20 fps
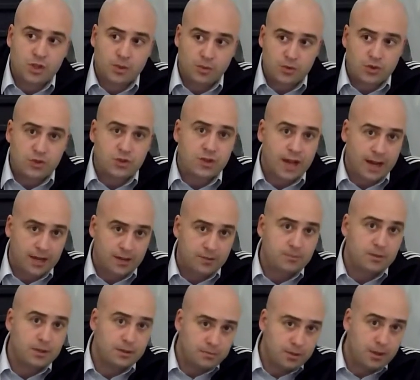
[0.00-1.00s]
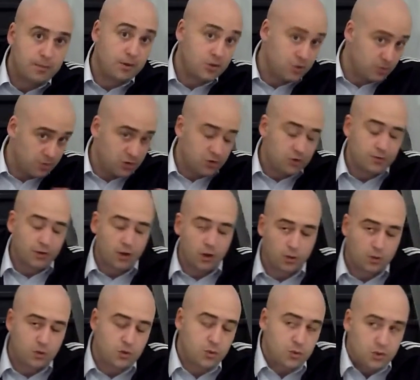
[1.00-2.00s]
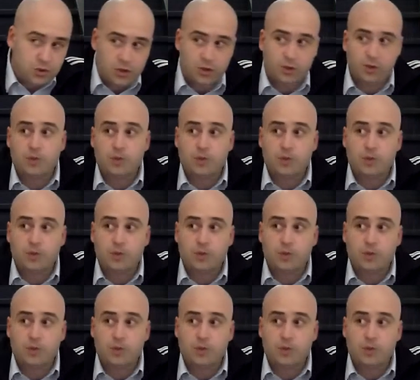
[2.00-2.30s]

He was attacked and beaten by Muslims. His followers were too.